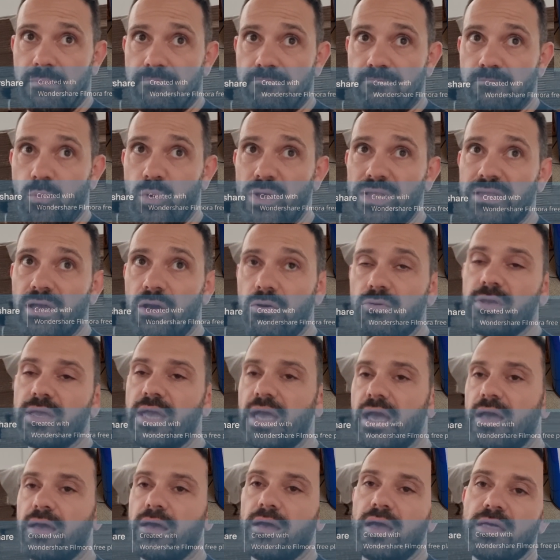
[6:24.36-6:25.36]
We don't
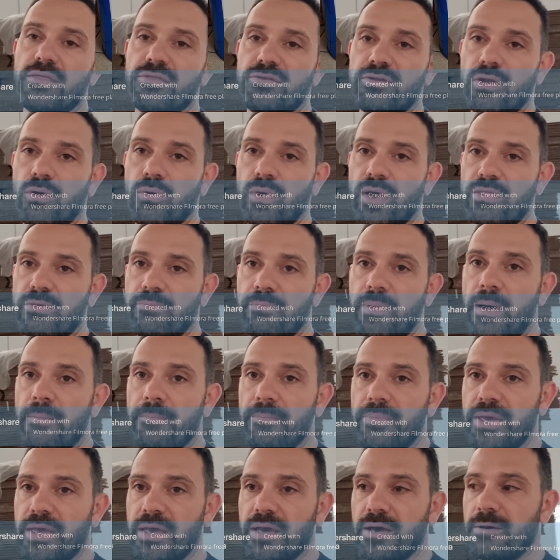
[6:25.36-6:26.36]
get ethanol at the
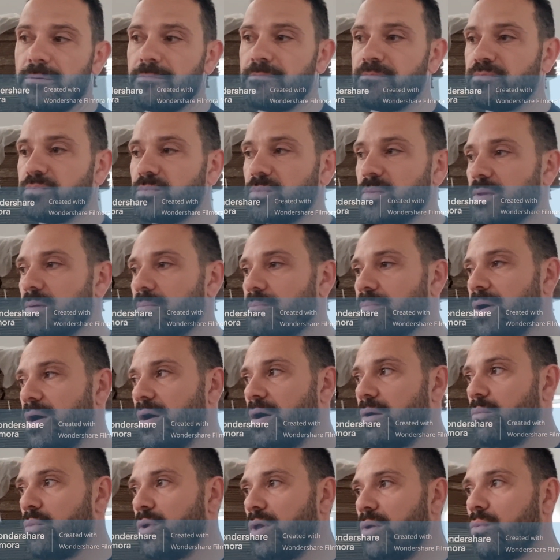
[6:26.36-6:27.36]
pump here,
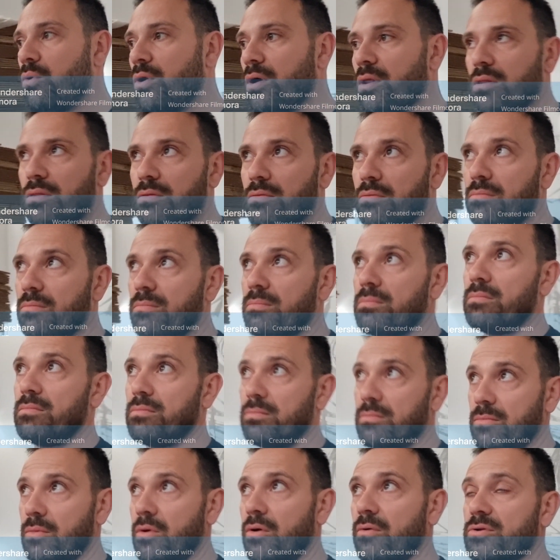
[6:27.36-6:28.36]
but we want
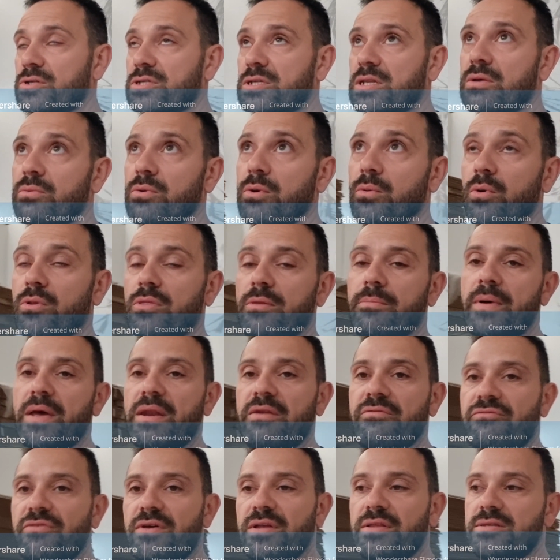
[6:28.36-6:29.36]
the
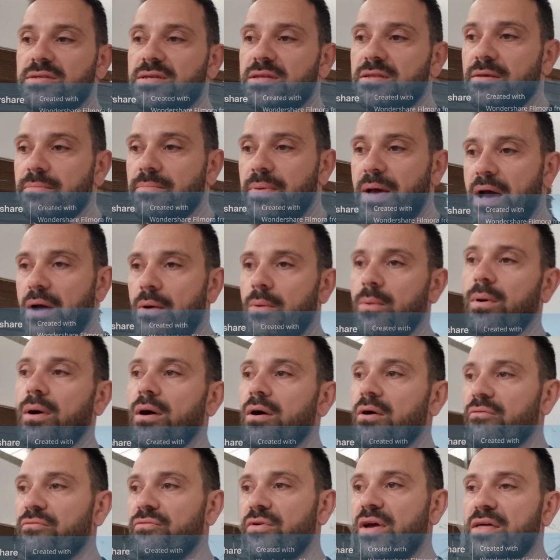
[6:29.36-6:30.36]
benefits and the power
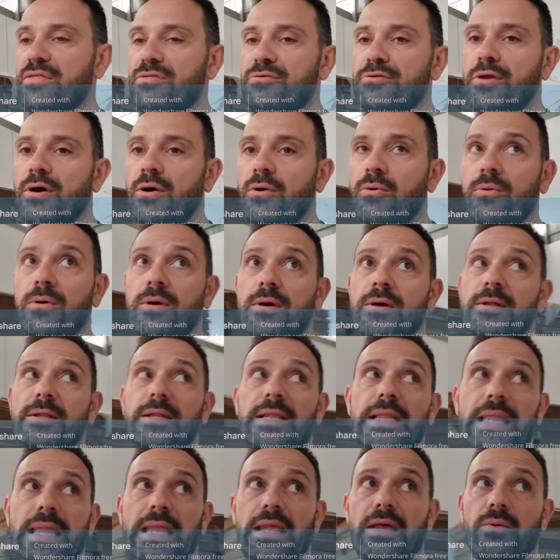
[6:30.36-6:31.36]
of ethanol
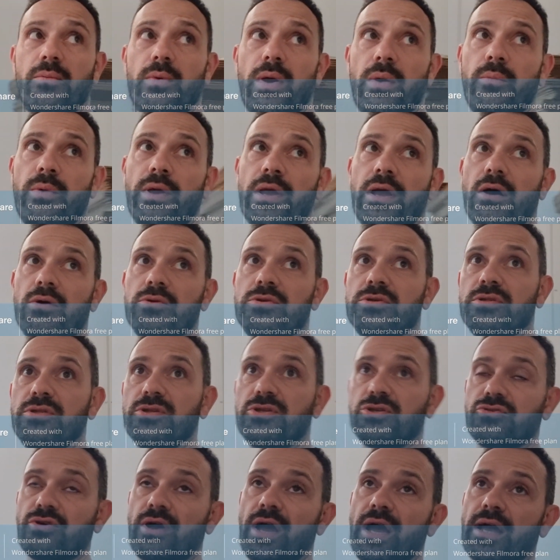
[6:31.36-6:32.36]
when we go to the
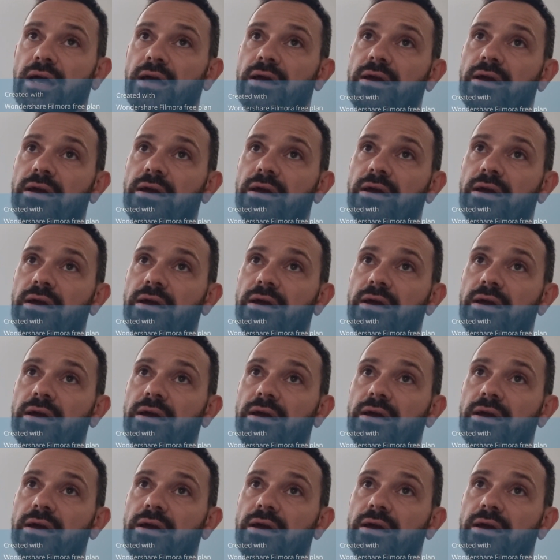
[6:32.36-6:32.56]
track.